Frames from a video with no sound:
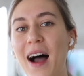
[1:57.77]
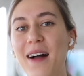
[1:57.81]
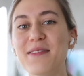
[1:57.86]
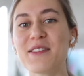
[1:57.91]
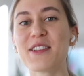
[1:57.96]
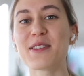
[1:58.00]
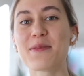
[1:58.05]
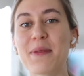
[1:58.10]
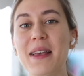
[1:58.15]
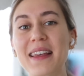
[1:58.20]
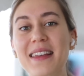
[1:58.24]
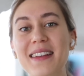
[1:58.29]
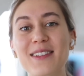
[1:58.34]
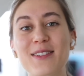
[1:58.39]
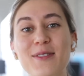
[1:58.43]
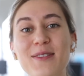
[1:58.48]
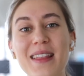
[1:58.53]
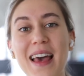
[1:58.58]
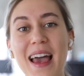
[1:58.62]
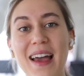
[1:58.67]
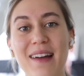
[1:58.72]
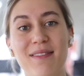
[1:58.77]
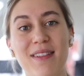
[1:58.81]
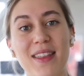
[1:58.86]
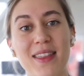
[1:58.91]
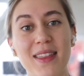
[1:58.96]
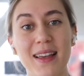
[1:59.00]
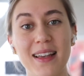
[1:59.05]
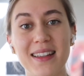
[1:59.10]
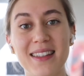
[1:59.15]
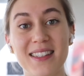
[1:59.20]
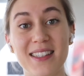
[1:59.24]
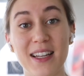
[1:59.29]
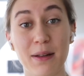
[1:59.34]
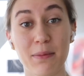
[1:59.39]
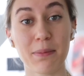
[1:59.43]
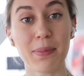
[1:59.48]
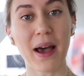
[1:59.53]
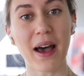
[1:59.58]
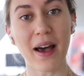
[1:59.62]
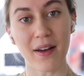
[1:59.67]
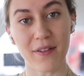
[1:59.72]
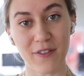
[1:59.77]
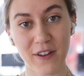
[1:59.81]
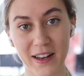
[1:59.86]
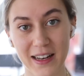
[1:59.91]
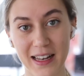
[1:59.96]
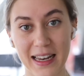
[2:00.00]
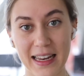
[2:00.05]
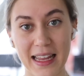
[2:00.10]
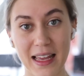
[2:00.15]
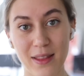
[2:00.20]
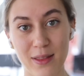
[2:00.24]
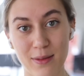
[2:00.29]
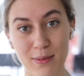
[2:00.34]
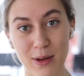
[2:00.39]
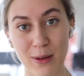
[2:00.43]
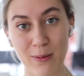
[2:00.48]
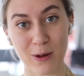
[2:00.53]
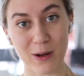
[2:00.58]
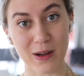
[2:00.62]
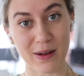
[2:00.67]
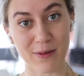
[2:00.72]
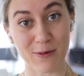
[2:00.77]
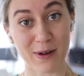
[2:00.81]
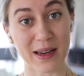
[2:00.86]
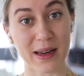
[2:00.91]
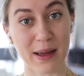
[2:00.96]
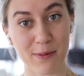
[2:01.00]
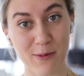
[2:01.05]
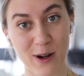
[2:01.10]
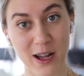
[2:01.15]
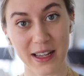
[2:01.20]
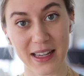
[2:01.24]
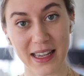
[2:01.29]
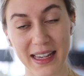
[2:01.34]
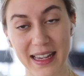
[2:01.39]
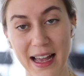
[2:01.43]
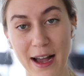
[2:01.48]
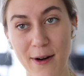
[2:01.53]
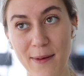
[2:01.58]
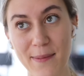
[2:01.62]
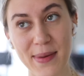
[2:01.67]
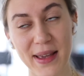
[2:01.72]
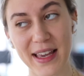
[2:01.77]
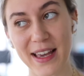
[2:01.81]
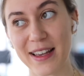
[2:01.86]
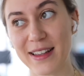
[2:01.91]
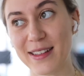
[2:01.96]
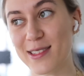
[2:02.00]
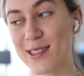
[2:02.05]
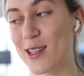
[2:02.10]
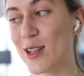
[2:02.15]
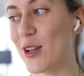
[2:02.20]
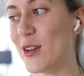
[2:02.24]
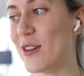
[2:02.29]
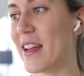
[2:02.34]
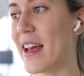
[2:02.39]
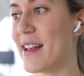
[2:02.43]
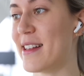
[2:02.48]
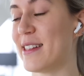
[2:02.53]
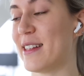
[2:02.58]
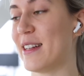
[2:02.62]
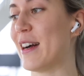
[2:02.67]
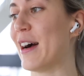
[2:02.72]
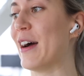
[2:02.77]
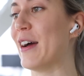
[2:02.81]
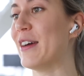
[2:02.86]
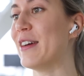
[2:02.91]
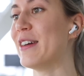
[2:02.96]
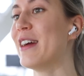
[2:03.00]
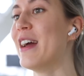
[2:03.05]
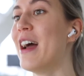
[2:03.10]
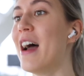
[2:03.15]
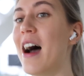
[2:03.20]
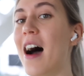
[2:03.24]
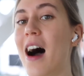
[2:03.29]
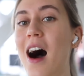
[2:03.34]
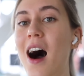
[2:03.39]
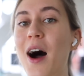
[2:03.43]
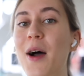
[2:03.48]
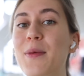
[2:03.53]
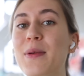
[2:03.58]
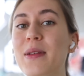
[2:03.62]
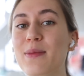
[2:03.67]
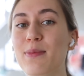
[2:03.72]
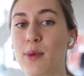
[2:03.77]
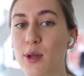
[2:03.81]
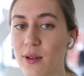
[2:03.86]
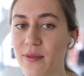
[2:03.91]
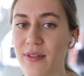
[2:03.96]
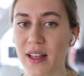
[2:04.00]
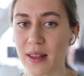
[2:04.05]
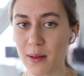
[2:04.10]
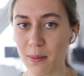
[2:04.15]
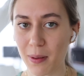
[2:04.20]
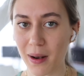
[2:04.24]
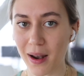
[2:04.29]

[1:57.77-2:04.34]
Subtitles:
I'm just making sure that everything is done perfectly at the moment when I'm working out, because 2 days ago I was moving the